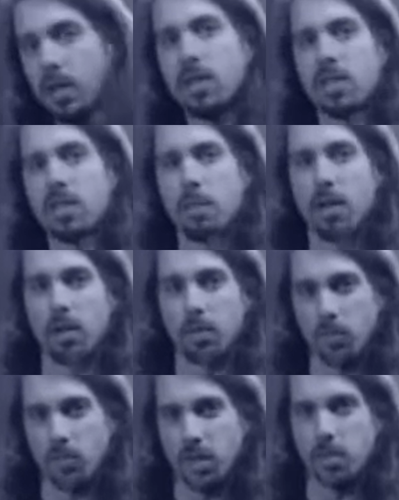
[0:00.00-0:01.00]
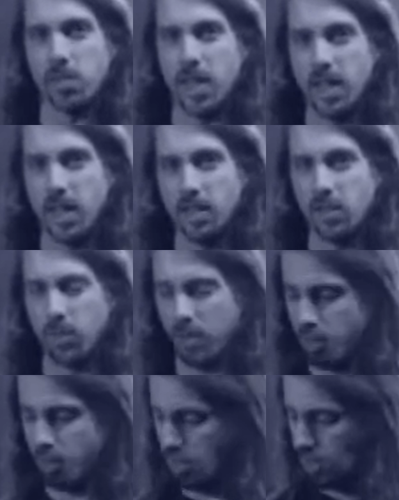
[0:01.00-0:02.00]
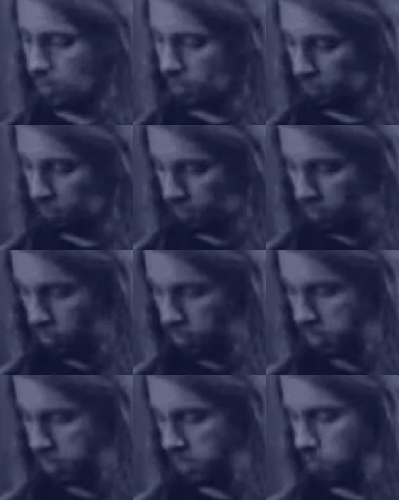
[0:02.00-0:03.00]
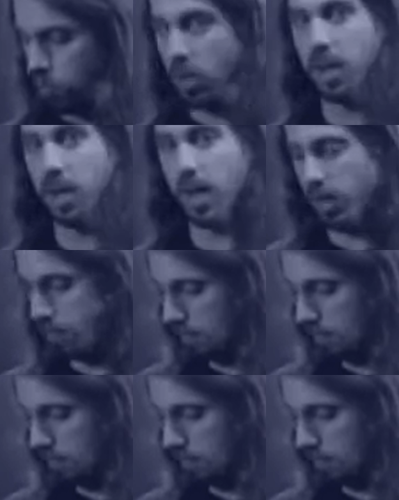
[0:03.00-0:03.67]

Some other rhythm sounds with different choruses and whatnot.